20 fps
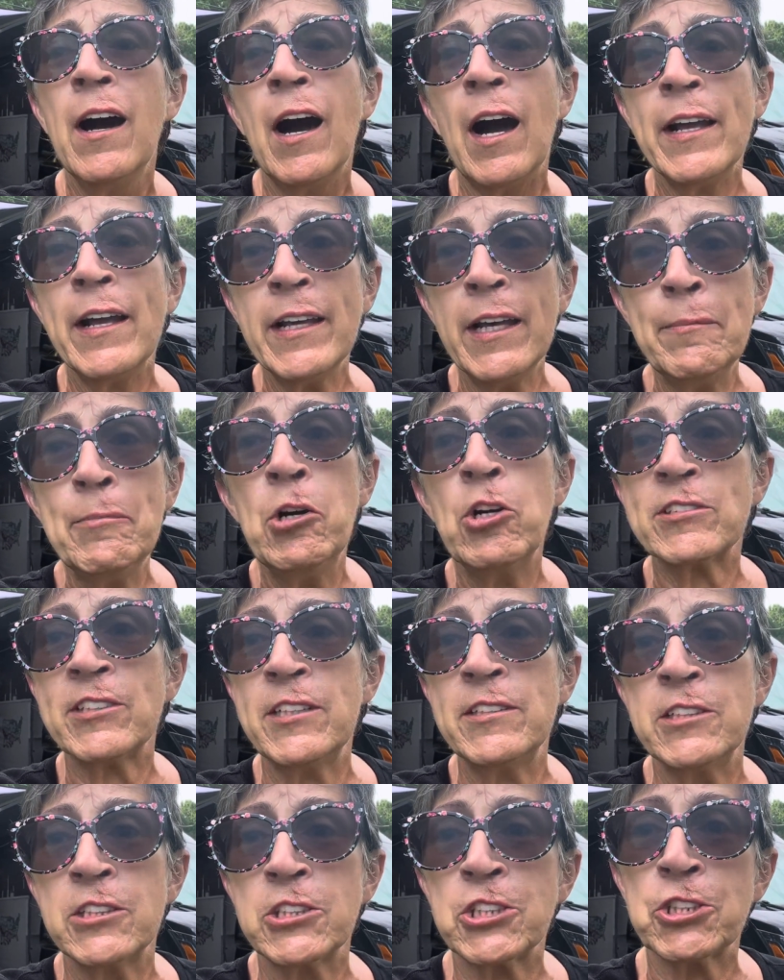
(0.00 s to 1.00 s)
I am hooked
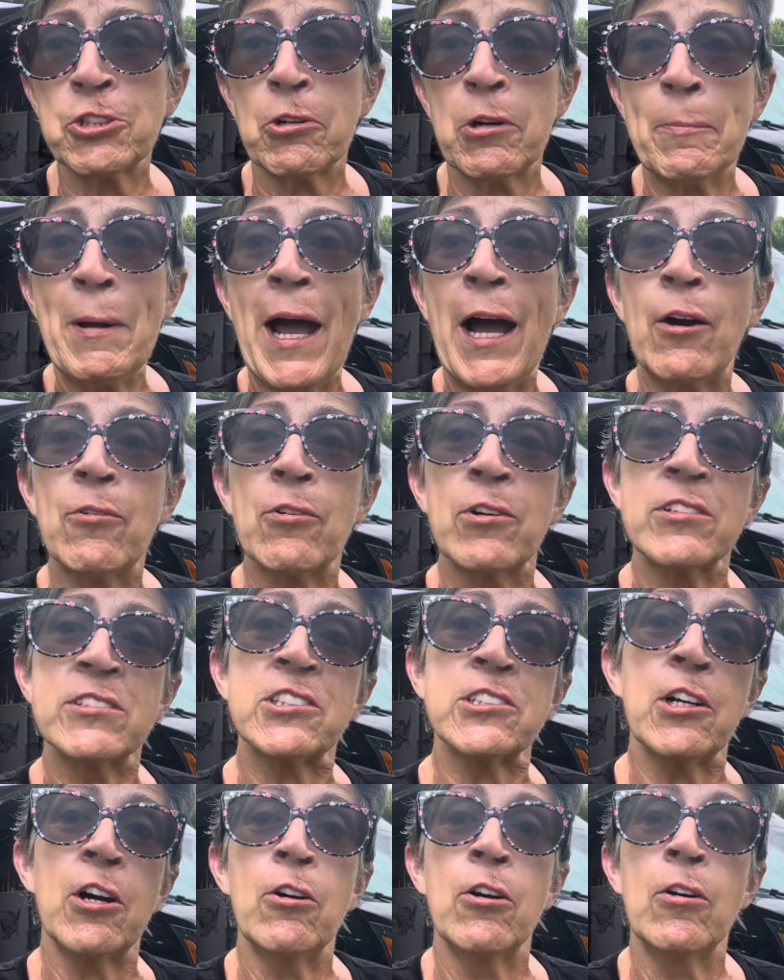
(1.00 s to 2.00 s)
into shore power,
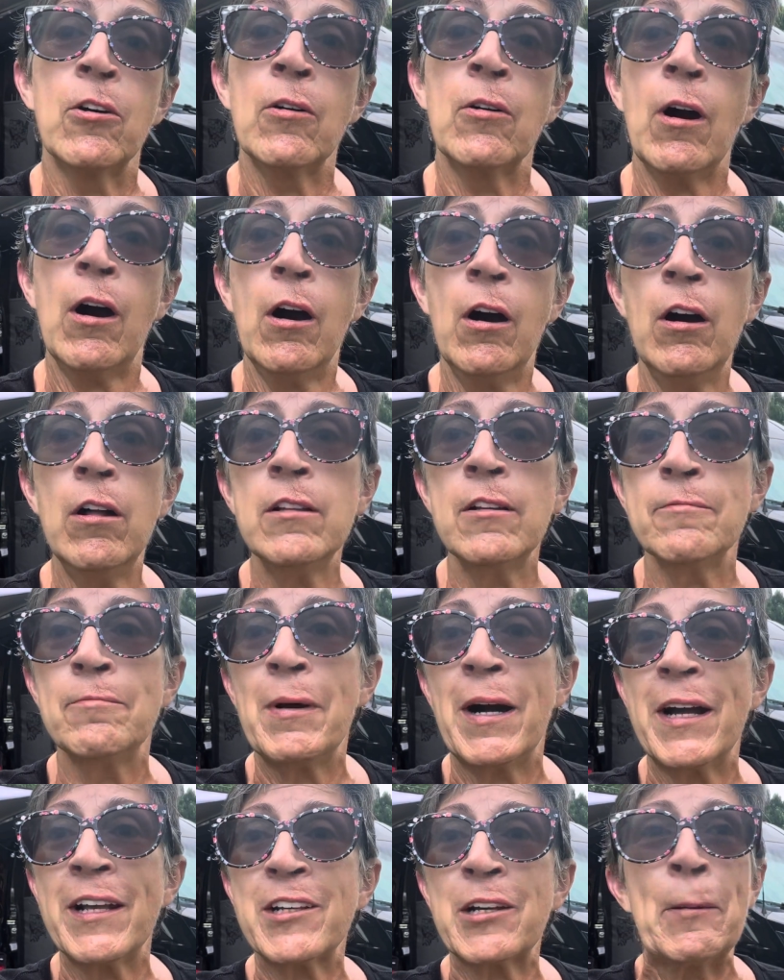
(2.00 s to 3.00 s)
so all of
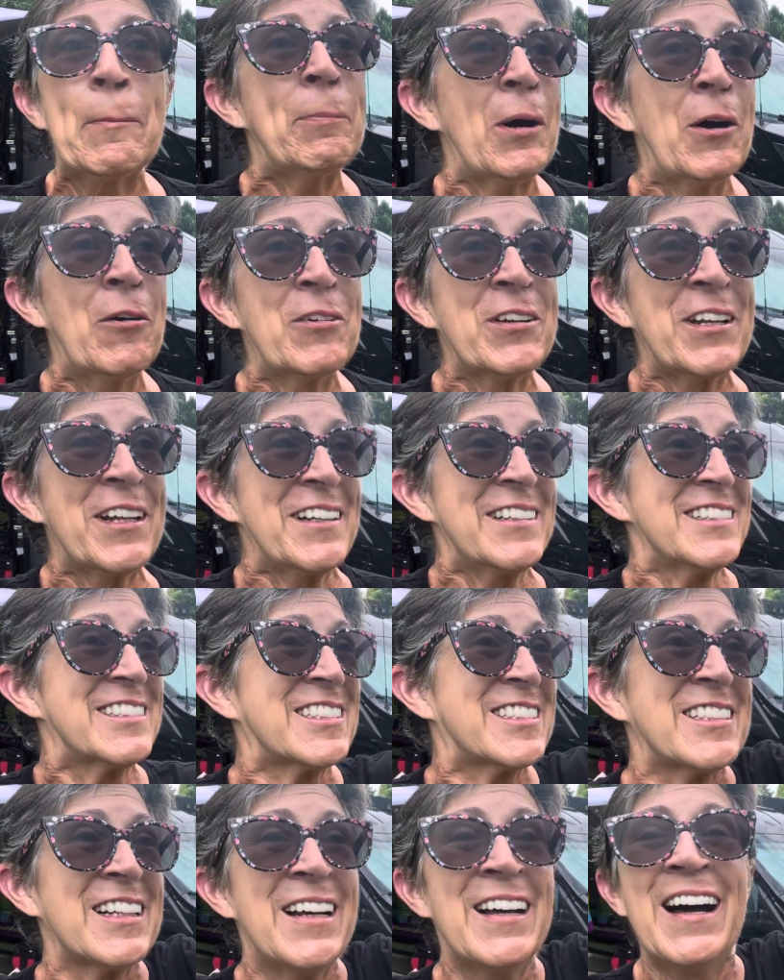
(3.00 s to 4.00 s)
my
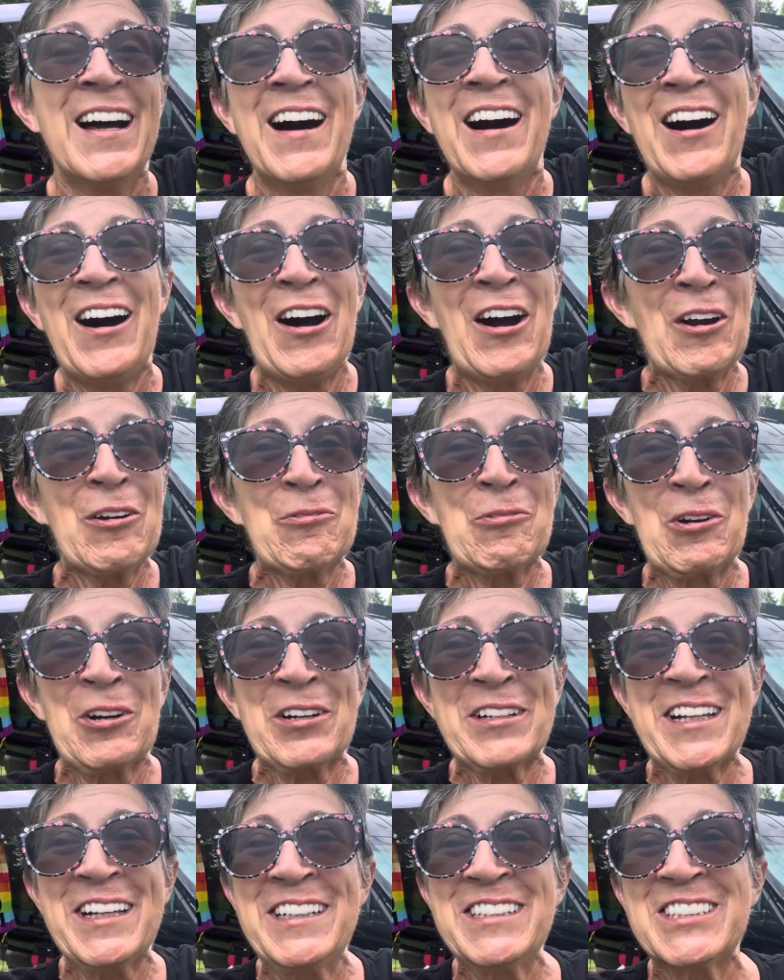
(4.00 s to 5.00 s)
components are
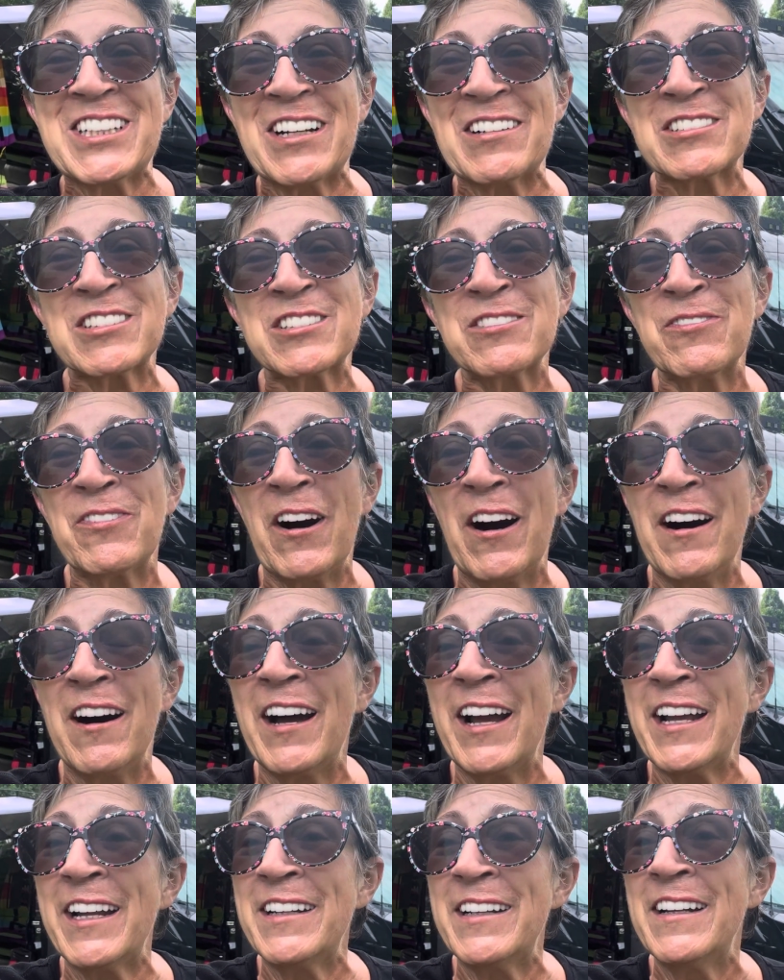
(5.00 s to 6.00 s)
working just
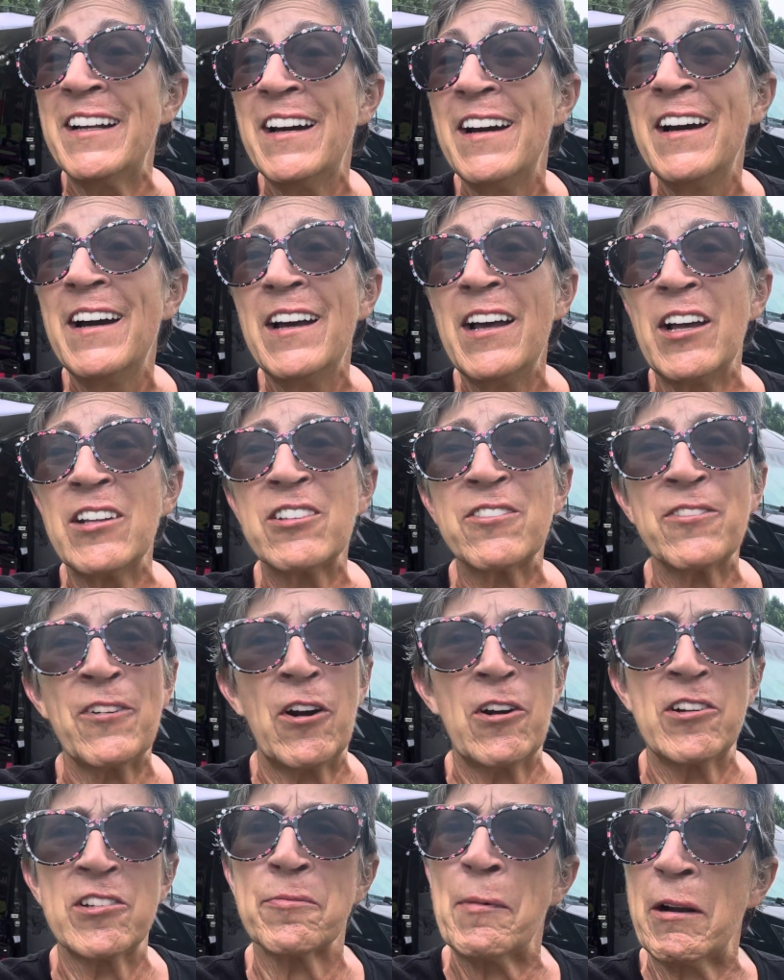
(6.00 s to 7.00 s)
fine as
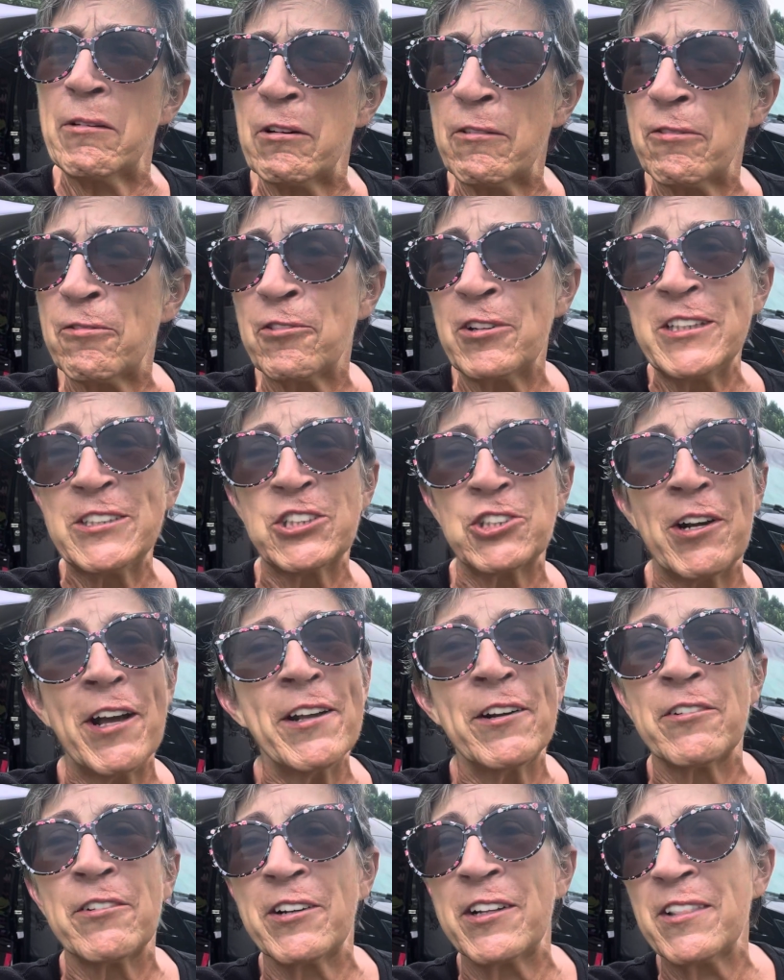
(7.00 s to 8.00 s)
far as my
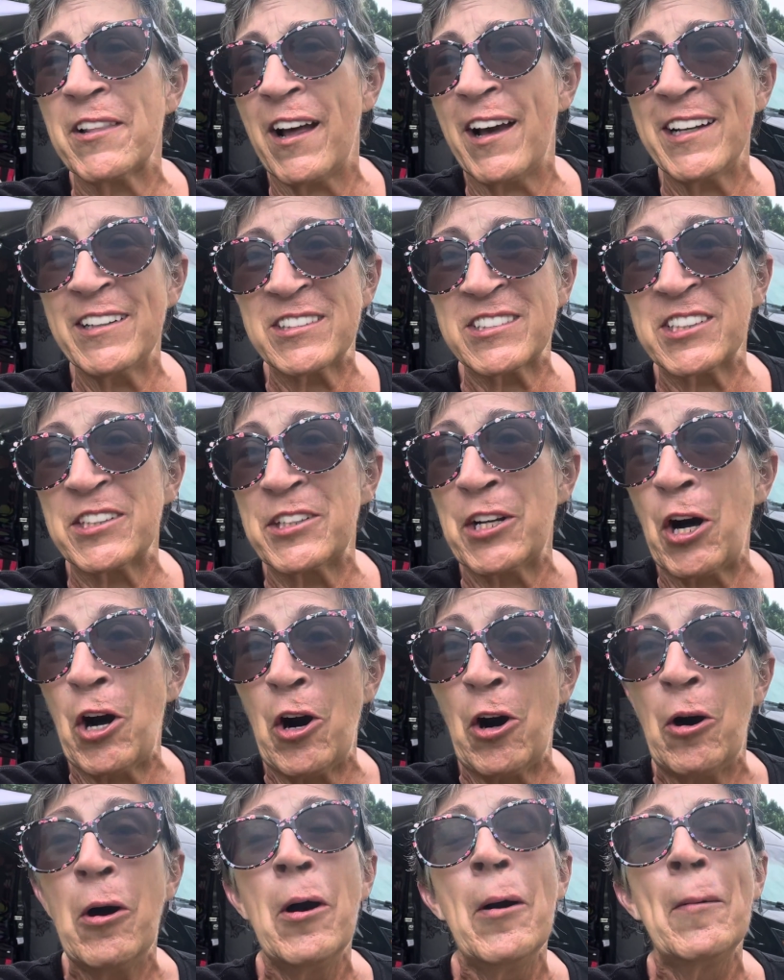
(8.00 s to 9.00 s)
refrigerator and lights and
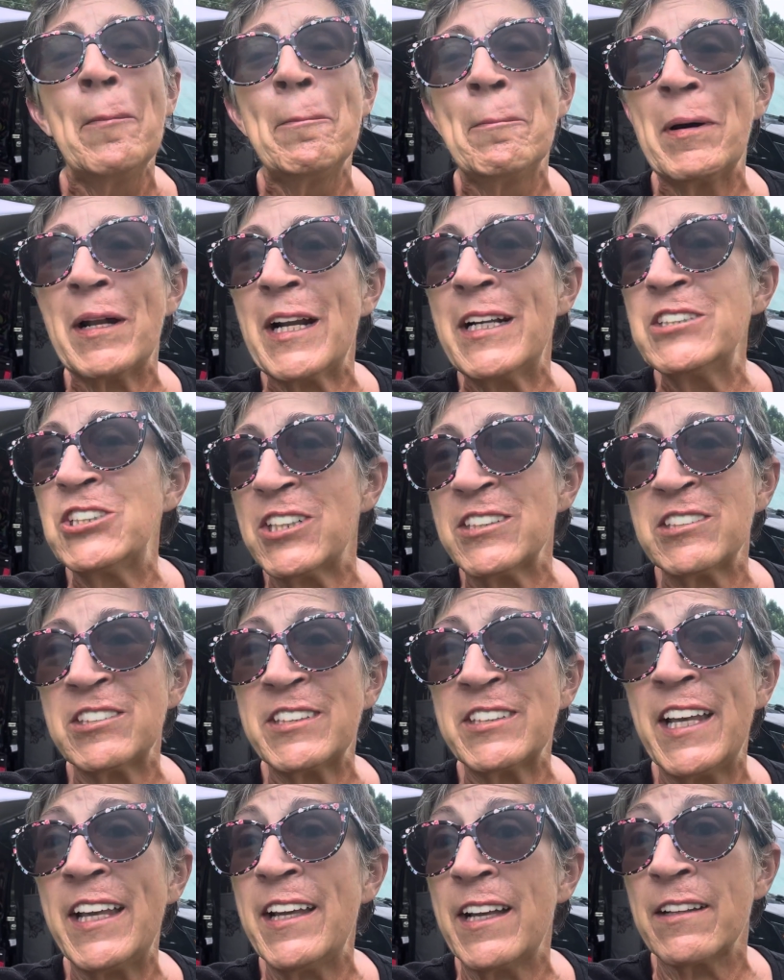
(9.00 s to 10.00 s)
all, but I
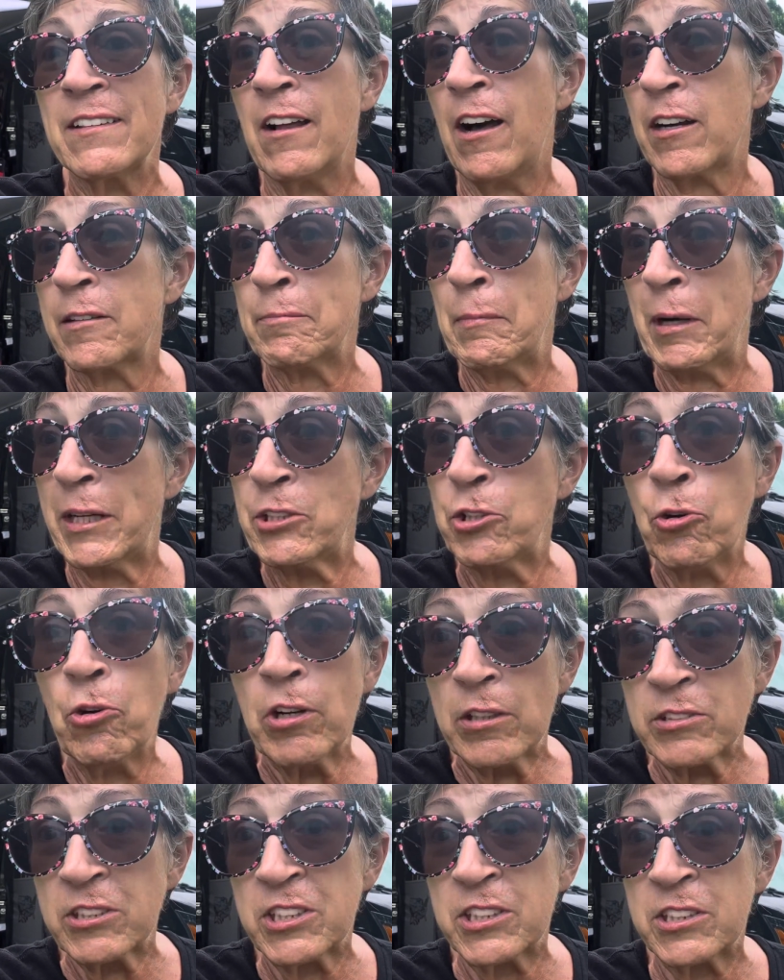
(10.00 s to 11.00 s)
just can't lock my
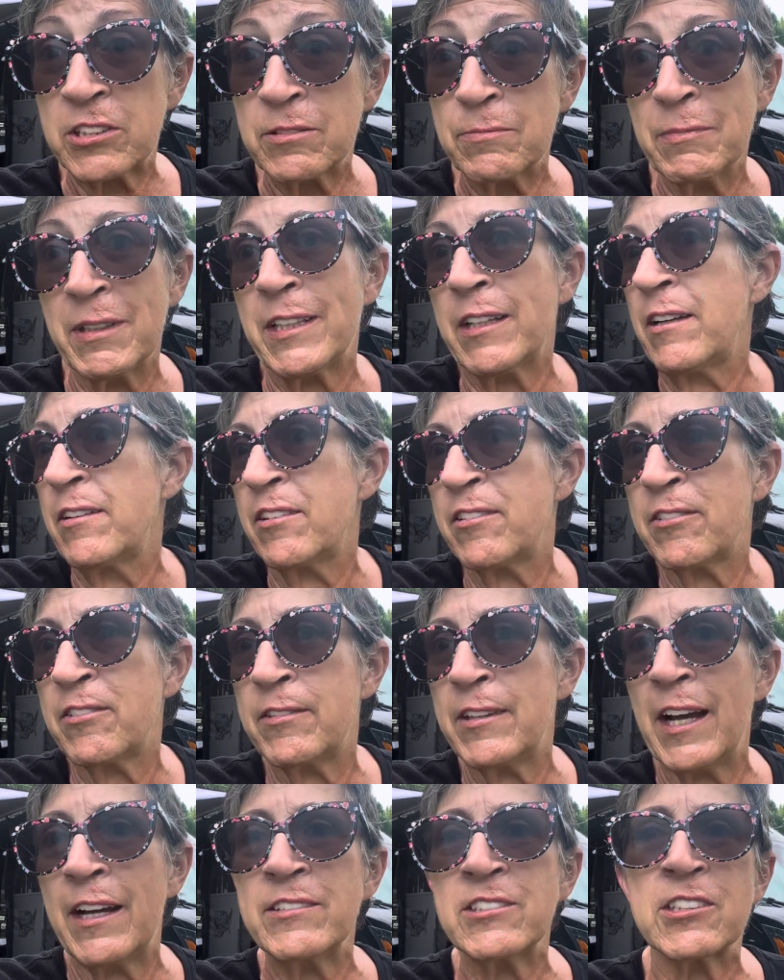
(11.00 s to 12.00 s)
doors because
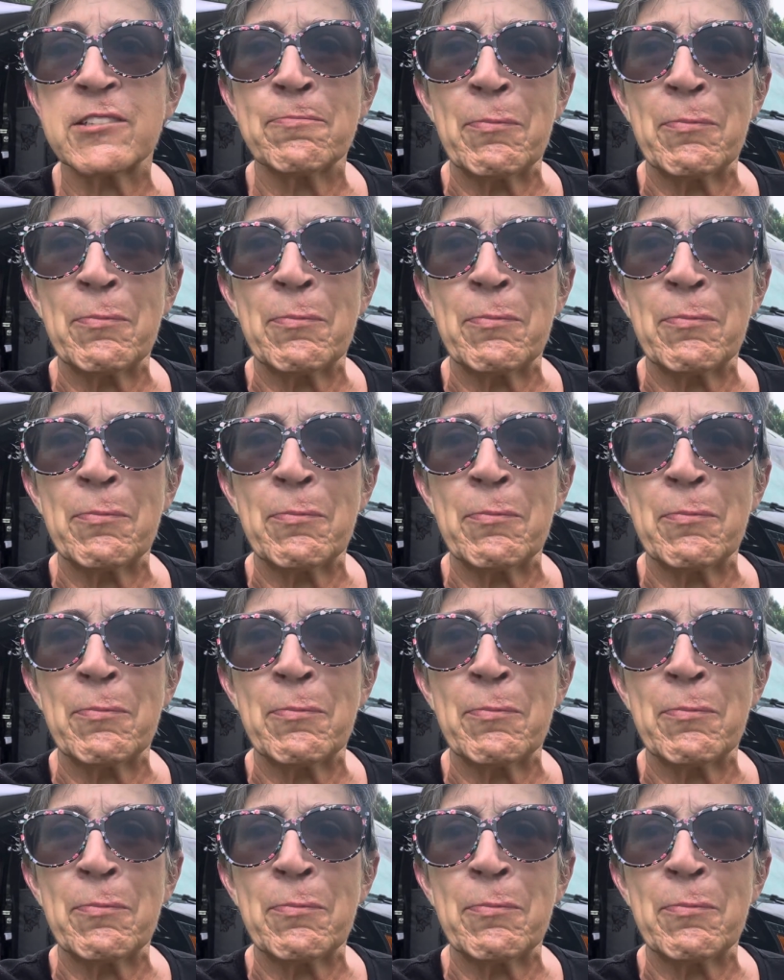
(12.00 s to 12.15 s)
that's